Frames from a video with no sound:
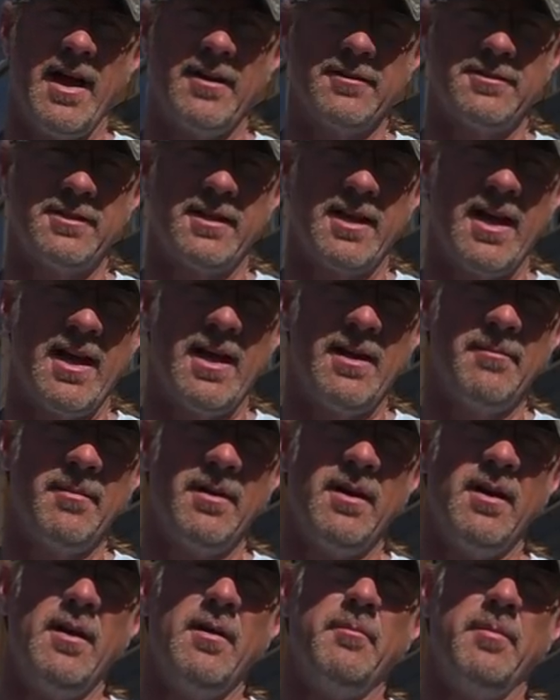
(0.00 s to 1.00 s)
how she came
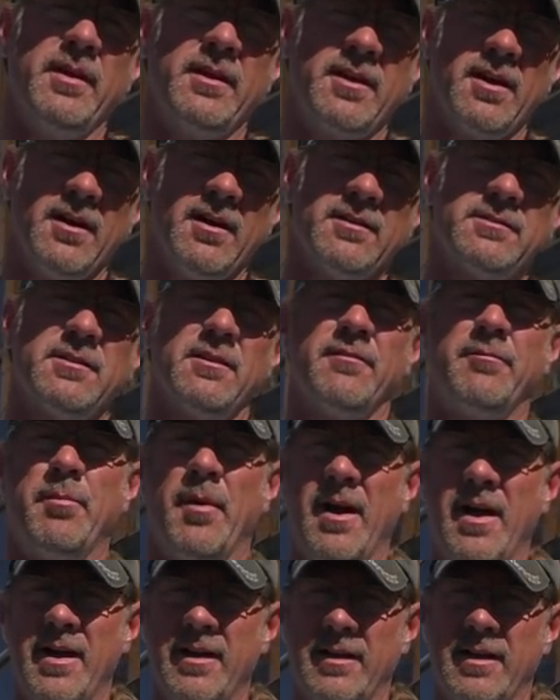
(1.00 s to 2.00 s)
because of
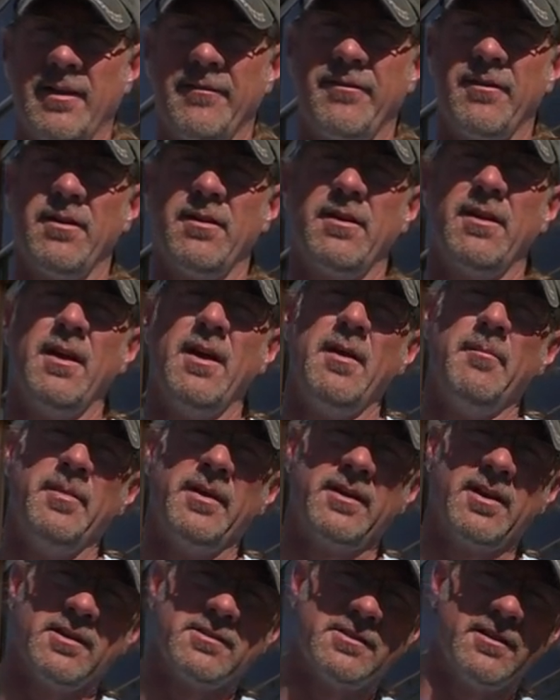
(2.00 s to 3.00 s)
Brian Gifford,
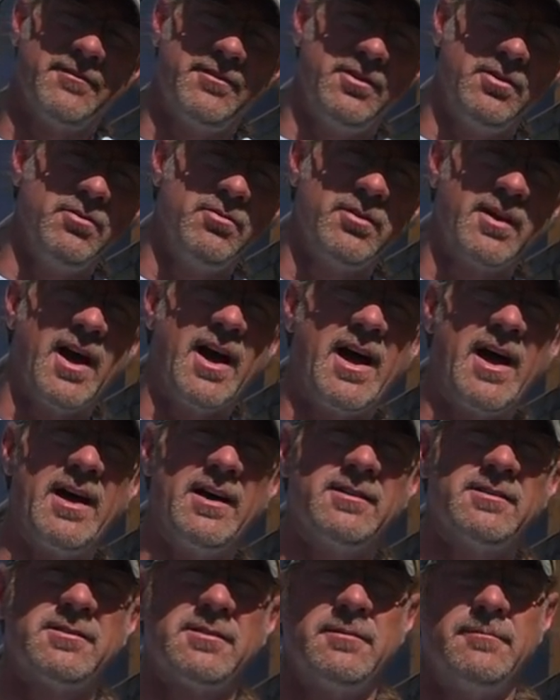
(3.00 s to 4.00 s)
because of you
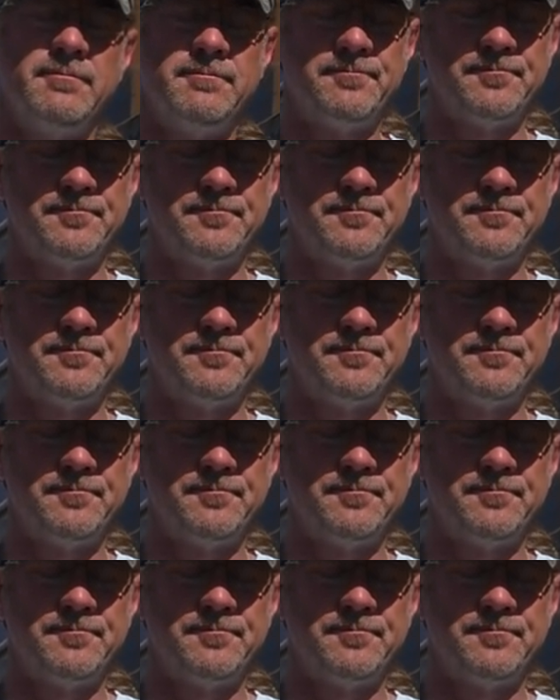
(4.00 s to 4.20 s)
guys.